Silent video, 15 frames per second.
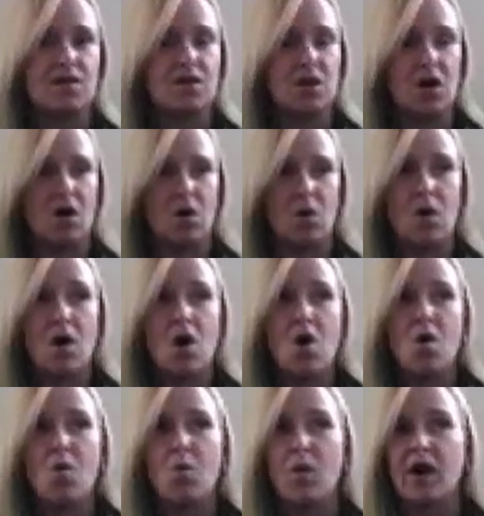So
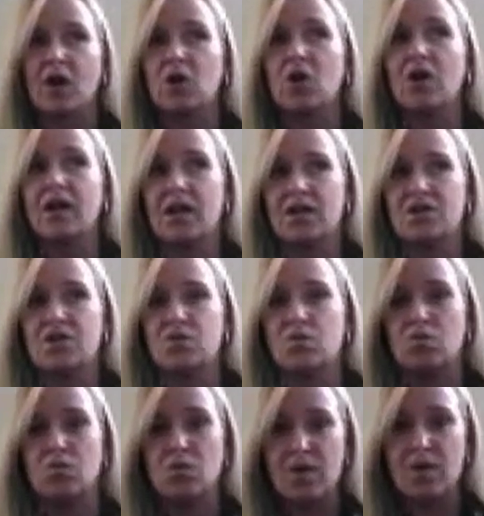we're looking to
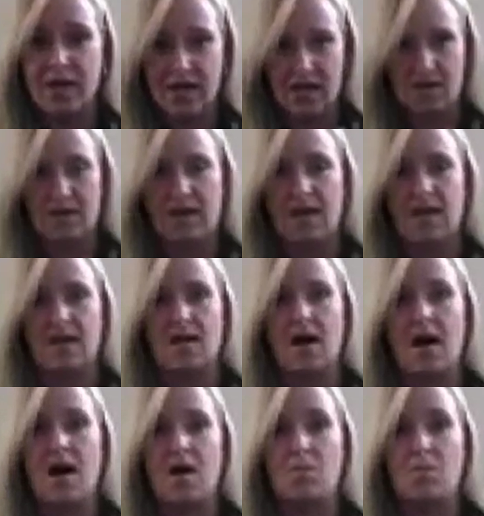really